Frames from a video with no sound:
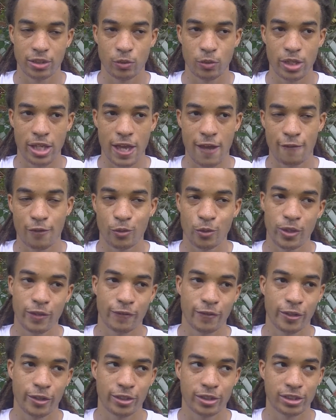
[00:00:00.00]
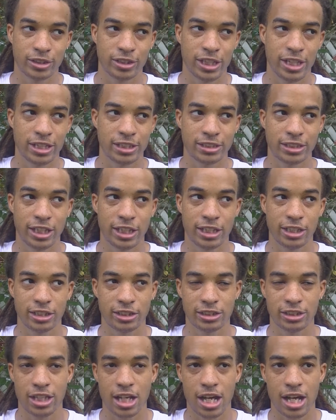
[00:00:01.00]
we have it reversed, that Satan
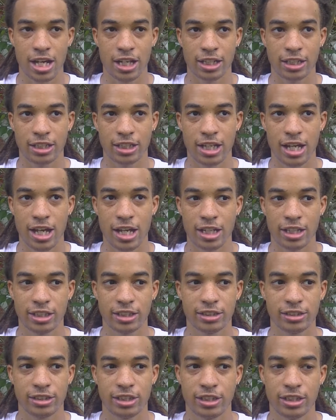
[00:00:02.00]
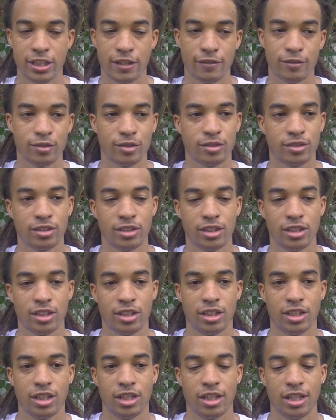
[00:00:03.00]
is God and God is the devil,
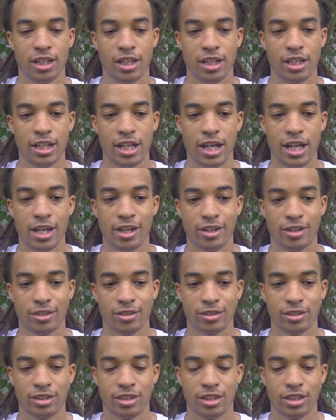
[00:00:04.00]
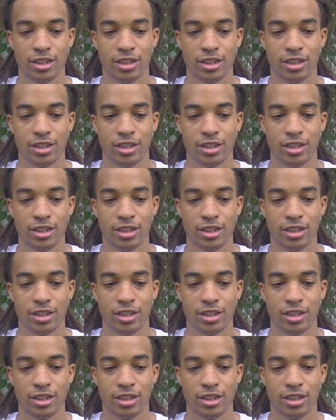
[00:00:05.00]
and how